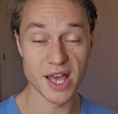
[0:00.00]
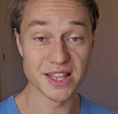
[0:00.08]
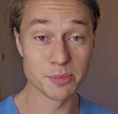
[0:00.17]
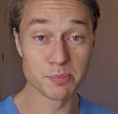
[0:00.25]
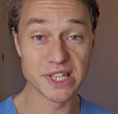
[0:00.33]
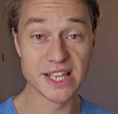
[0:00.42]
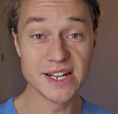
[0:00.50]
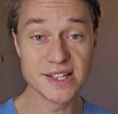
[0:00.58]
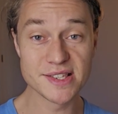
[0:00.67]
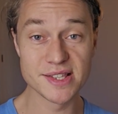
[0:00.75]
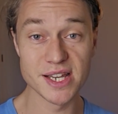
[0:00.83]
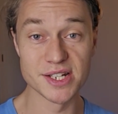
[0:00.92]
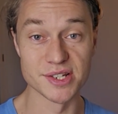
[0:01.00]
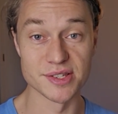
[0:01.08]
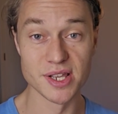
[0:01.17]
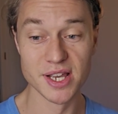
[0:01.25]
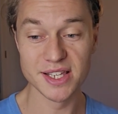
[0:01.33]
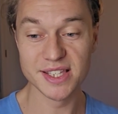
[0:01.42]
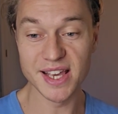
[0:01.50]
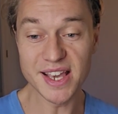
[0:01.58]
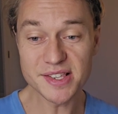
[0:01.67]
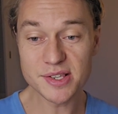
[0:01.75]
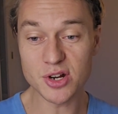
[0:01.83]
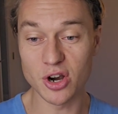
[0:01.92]
At the beginning stages,
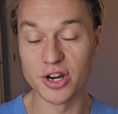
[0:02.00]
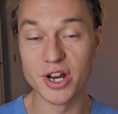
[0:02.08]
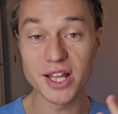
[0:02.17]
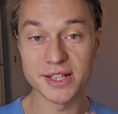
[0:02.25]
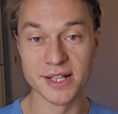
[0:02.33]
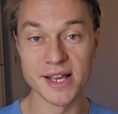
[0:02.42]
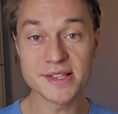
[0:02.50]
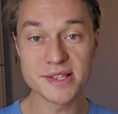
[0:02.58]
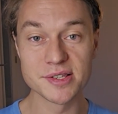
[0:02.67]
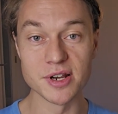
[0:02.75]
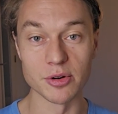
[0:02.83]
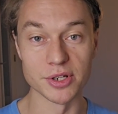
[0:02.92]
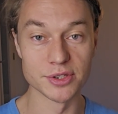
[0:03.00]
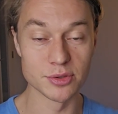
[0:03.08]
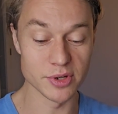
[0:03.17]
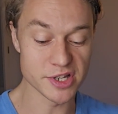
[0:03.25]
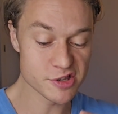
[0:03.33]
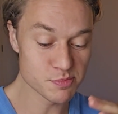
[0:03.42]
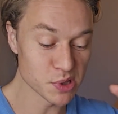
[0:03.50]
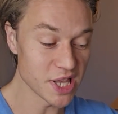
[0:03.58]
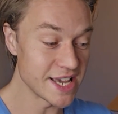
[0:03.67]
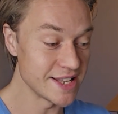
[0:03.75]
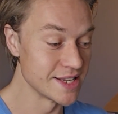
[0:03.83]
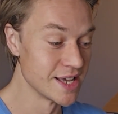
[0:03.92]
cases are not necessary to
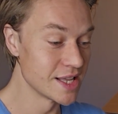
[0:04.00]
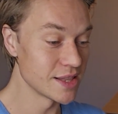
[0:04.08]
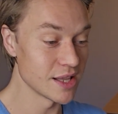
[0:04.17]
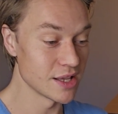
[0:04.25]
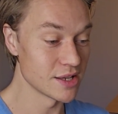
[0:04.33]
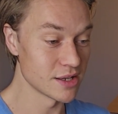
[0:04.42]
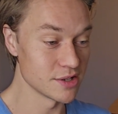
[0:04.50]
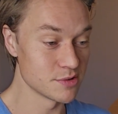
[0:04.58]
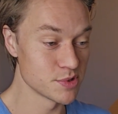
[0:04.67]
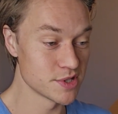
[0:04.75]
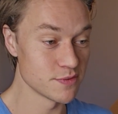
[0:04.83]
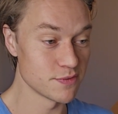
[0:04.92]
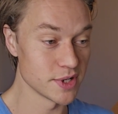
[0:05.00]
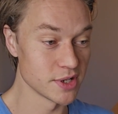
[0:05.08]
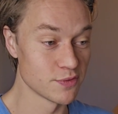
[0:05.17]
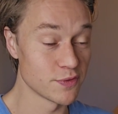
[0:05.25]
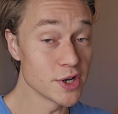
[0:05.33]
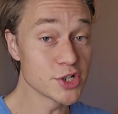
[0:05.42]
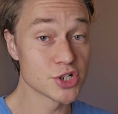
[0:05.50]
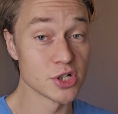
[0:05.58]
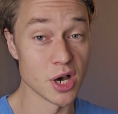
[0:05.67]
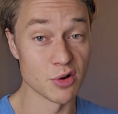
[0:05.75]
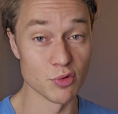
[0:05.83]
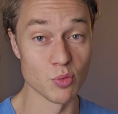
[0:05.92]
explain a specific
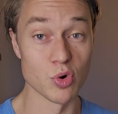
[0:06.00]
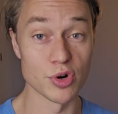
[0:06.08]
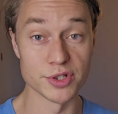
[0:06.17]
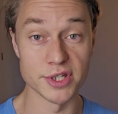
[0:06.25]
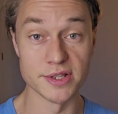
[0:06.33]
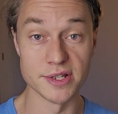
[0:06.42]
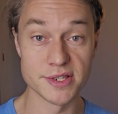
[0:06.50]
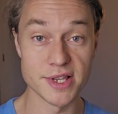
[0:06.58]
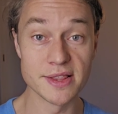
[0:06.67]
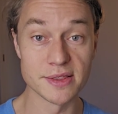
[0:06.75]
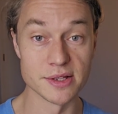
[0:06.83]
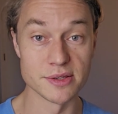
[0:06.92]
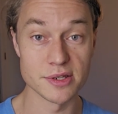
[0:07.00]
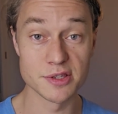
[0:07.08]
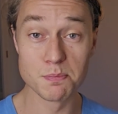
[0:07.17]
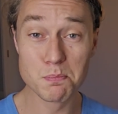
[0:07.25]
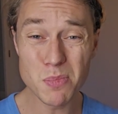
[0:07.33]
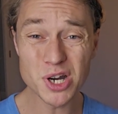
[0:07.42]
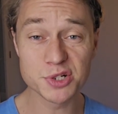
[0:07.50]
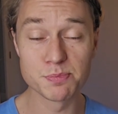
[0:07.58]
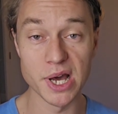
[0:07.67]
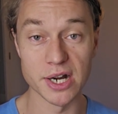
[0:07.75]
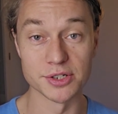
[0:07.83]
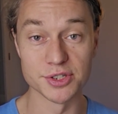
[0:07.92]
function of a word in a sentence. It's much
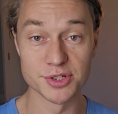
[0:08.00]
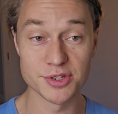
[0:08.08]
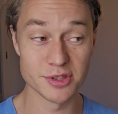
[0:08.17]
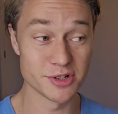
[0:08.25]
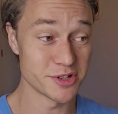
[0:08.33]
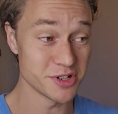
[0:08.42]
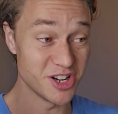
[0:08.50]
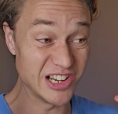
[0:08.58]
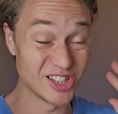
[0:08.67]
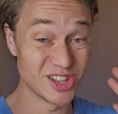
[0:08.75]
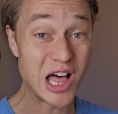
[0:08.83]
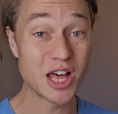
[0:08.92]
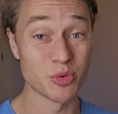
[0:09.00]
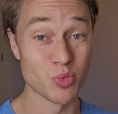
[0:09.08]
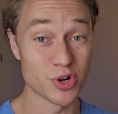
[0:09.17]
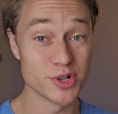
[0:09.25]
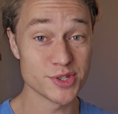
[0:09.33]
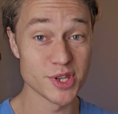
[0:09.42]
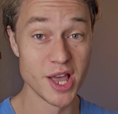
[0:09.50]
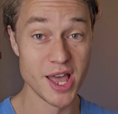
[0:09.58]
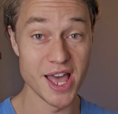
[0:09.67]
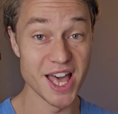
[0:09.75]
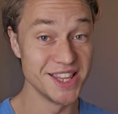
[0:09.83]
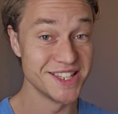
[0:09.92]
better to just learn a lot of words
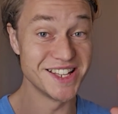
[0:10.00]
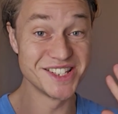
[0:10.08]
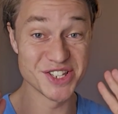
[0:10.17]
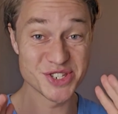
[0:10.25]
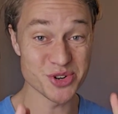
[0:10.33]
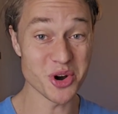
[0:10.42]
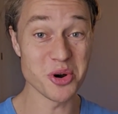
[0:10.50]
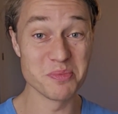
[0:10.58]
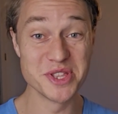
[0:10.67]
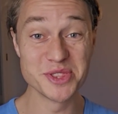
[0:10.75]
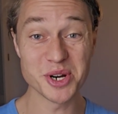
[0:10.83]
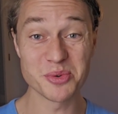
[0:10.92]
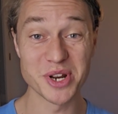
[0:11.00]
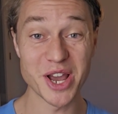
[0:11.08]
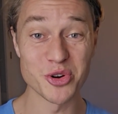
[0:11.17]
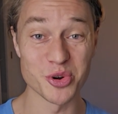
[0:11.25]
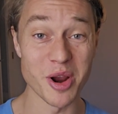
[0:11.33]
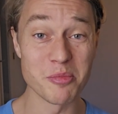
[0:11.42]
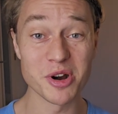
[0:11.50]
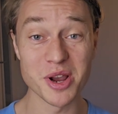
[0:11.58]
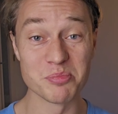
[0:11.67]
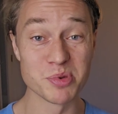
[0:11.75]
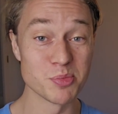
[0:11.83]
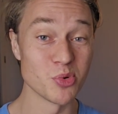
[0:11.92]
and then just throw them in there without grammar,
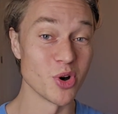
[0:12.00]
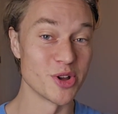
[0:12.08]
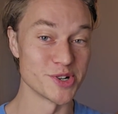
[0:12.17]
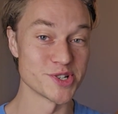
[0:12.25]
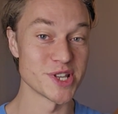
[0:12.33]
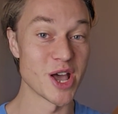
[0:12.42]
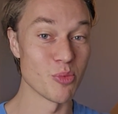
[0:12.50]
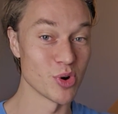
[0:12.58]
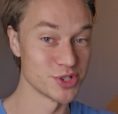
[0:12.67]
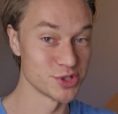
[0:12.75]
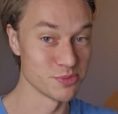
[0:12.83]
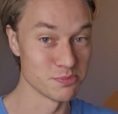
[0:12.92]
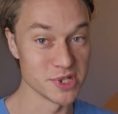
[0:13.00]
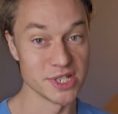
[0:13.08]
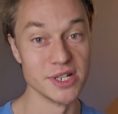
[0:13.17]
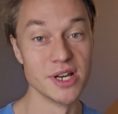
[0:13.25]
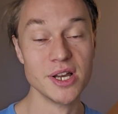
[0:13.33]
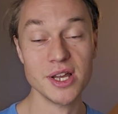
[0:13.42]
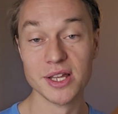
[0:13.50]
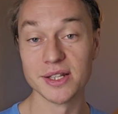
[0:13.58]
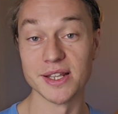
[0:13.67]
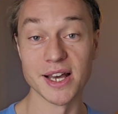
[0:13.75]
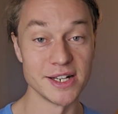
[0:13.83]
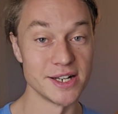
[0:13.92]
and people will understand what you mean
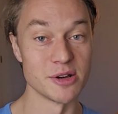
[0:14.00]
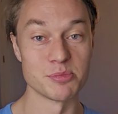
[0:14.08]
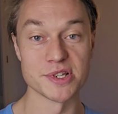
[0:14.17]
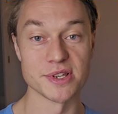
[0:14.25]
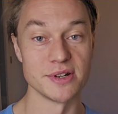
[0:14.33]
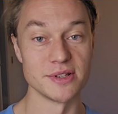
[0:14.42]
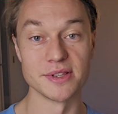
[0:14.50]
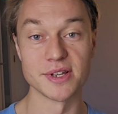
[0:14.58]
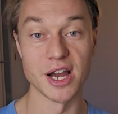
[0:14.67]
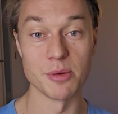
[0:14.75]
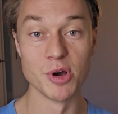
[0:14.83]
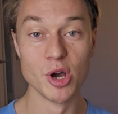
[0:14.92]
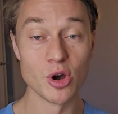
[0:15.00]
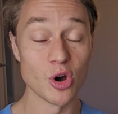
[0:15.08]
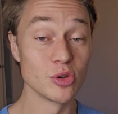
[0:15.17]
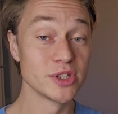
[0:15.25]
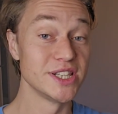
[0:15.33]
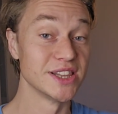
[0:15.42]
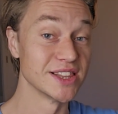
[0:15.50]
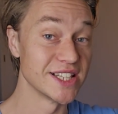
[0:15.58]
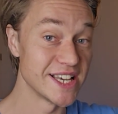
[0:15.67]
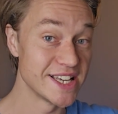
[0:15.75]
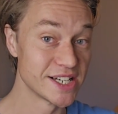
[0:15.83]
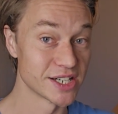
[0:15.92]
99% of the time. Only
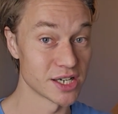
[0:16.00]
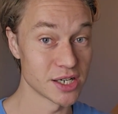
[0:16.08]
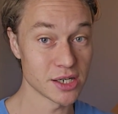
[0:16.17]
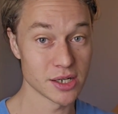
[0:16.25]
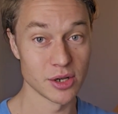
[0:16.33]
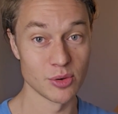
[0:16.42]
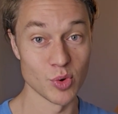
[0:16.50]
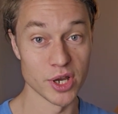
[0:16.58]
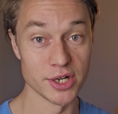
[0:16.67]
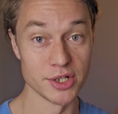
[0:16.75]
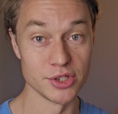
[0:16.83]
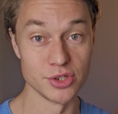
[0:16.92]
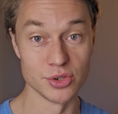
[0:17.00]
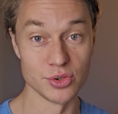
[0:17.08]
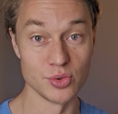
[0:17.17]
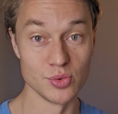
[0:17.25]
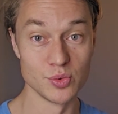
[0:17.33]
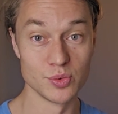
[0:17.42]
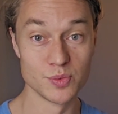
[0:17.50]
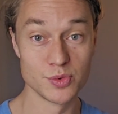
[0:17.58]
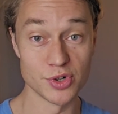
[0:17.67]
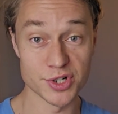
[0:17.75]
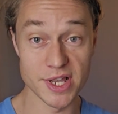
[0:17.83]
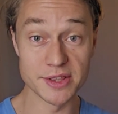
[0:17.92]
later, when
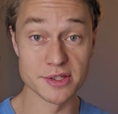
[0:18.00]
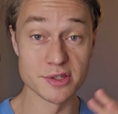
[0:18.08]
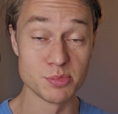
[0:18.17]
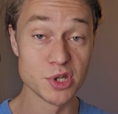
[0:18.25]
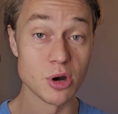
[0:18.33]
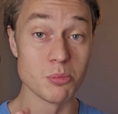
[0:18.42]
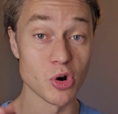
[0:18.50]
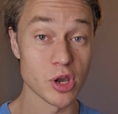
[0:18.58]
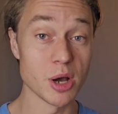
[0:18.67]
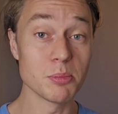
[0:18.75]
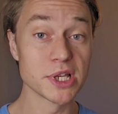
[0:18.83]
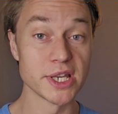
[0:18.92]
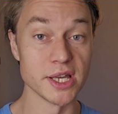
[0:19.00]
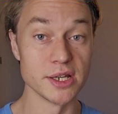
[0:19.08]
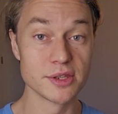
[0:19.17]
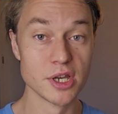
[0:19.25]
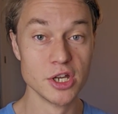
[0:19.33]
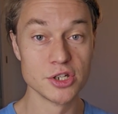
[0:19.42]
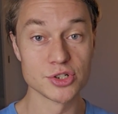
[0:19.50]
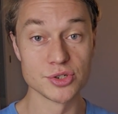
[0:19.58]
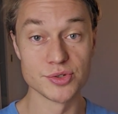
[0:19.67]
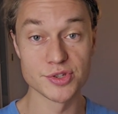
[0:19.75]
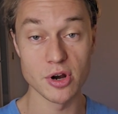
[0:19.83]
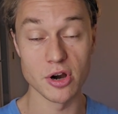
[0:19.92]
your sentences become more complicated,
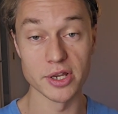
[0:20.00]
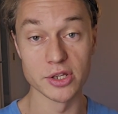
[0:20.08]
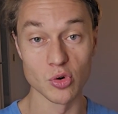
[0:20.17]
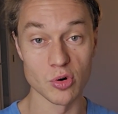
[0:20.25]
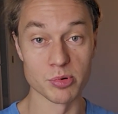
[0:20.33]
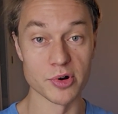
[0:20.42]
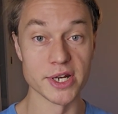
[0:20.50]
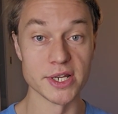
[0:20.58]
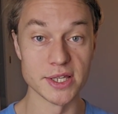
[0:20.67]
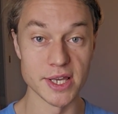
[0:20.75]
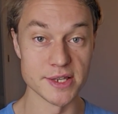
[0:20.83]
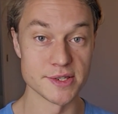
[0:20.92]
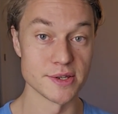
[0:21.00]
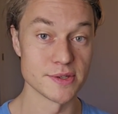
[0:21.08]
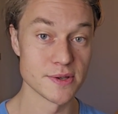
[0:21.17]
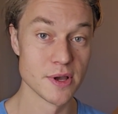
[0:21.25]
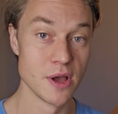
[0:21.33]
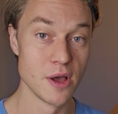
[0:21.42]
should you start incorporating cases.